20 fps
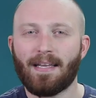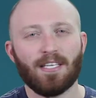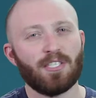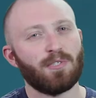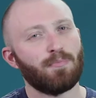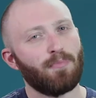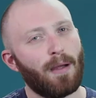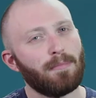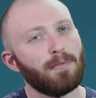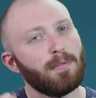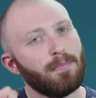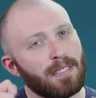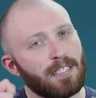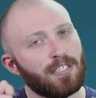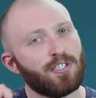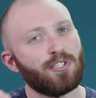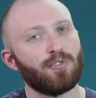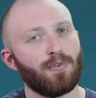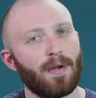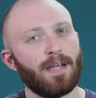is probably
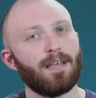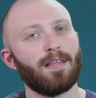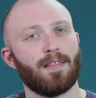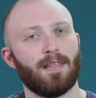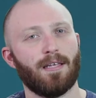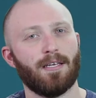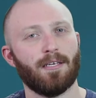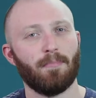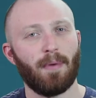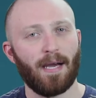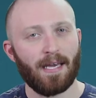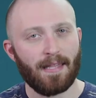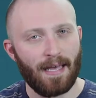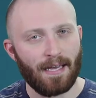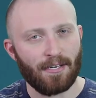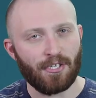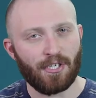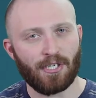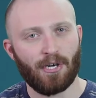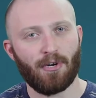strengthened by
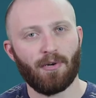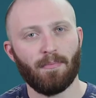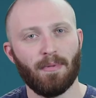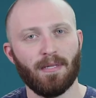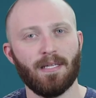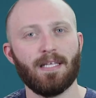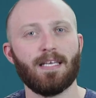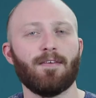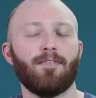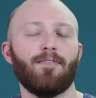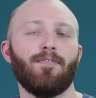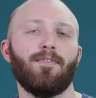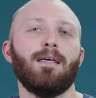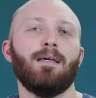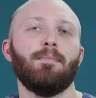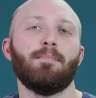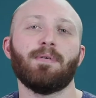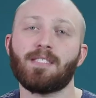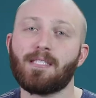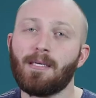that shared belief.
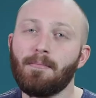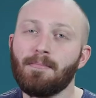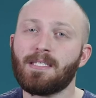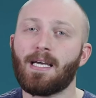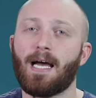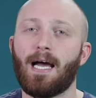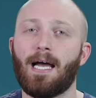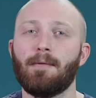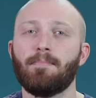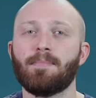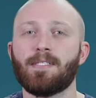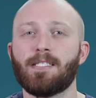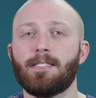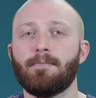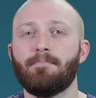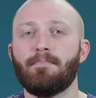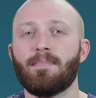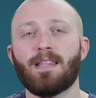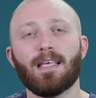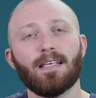But sometimes
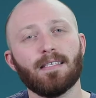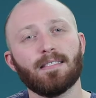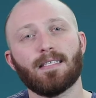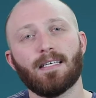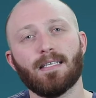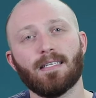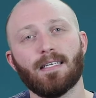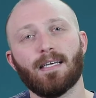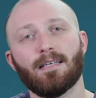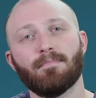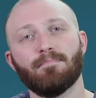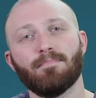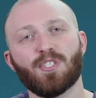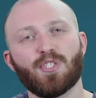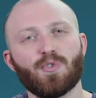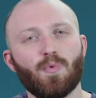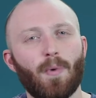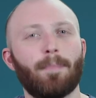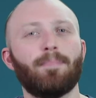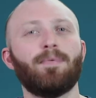things can get
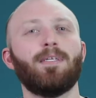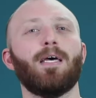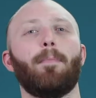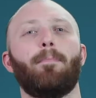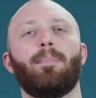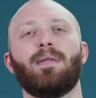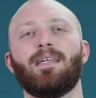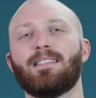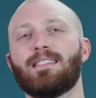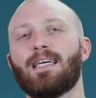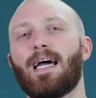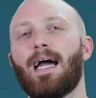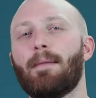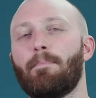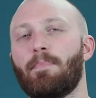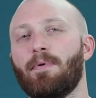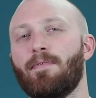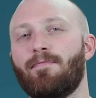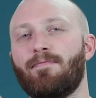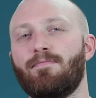swept up in a
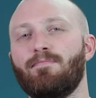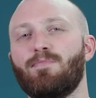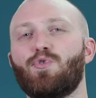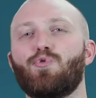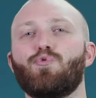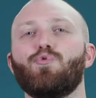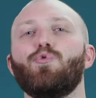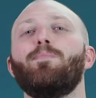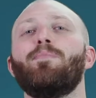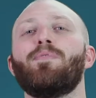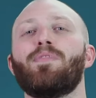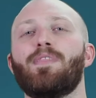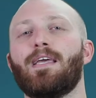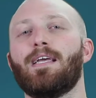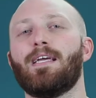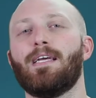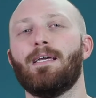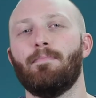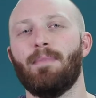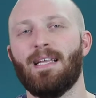type of
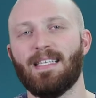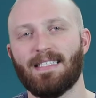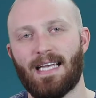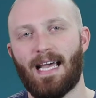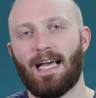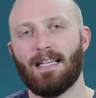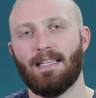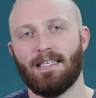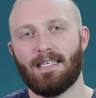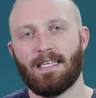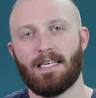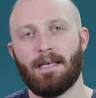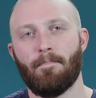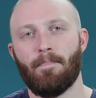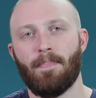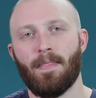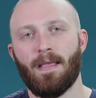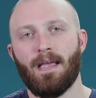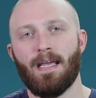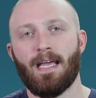groupthink mentality.
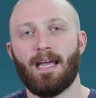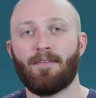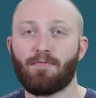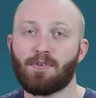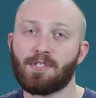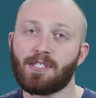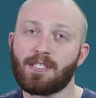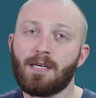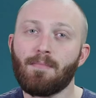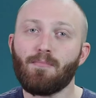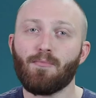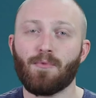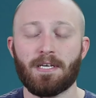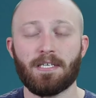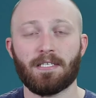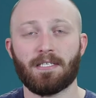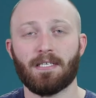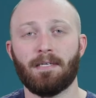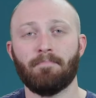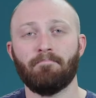And for some
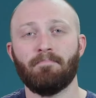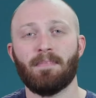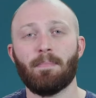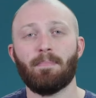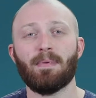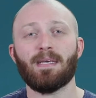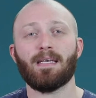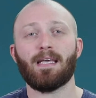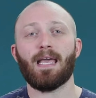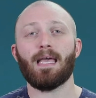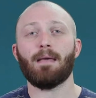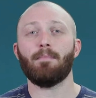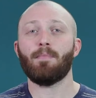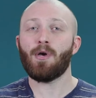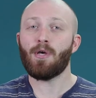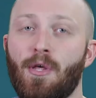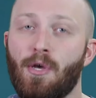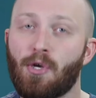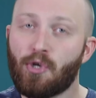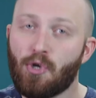reason, it
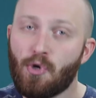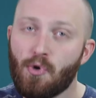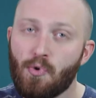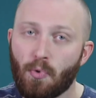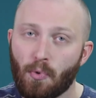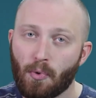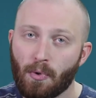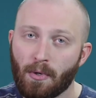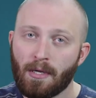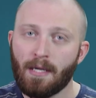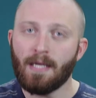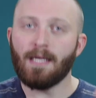became cool